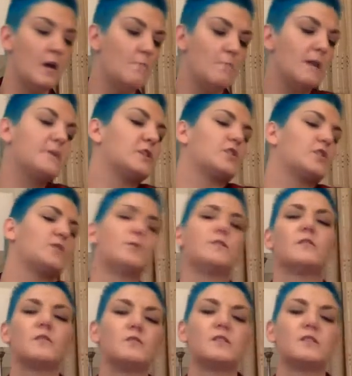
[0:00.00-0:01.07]
maybe it's just
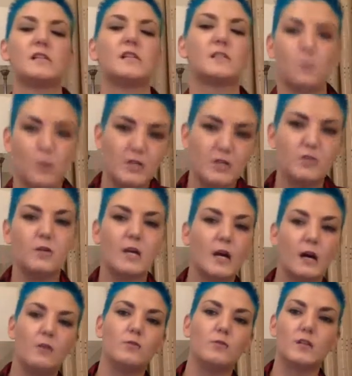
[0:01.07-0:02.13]
one of those things that when you
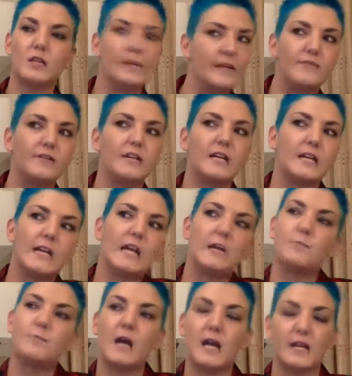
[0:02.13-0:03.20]
get older, you're never going to get
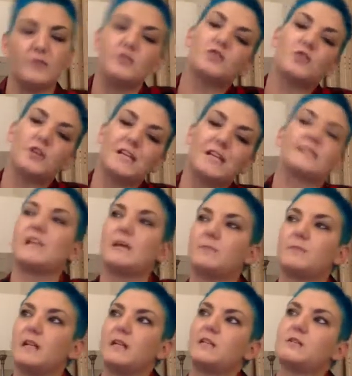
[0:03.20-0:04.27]
it back. You just got to
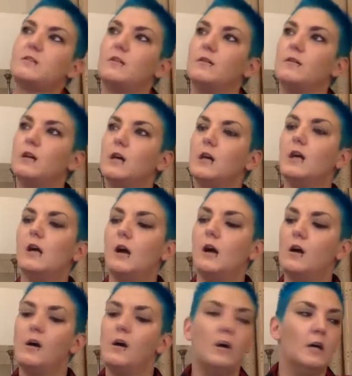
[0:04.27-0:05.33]
accept that it's gone.
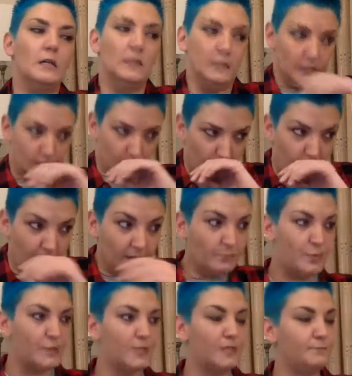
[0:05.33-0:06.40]

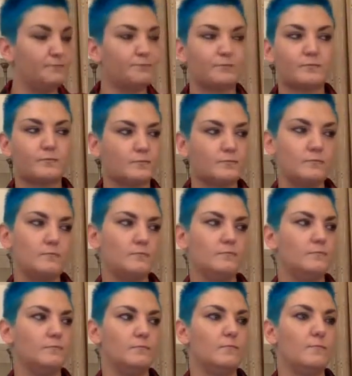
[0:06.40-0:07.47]
But
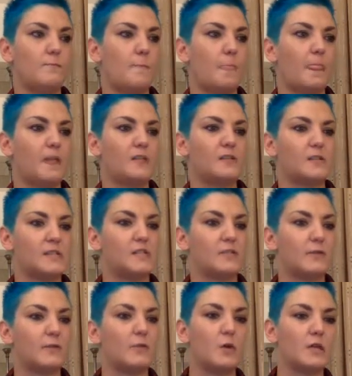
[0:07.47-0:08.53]
since
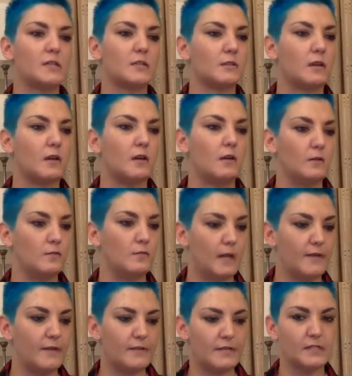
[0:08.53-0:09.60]
3 weeks ago,
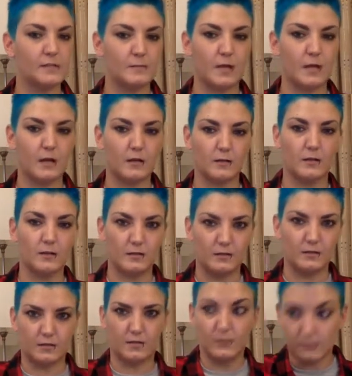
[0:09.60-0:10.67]
everything's been going
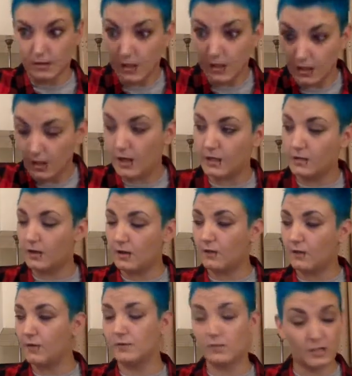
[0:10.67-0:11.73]
and
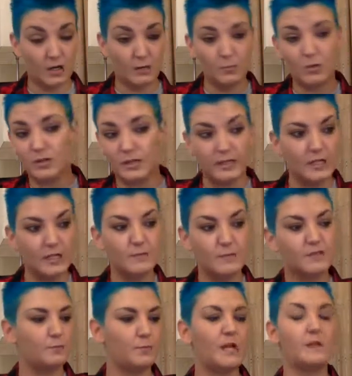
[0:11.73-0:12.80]
I've just come on in
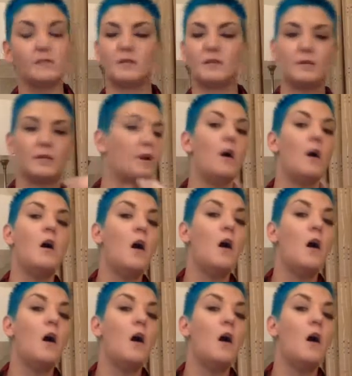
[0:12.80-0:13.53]
leaps and bounds. I mean,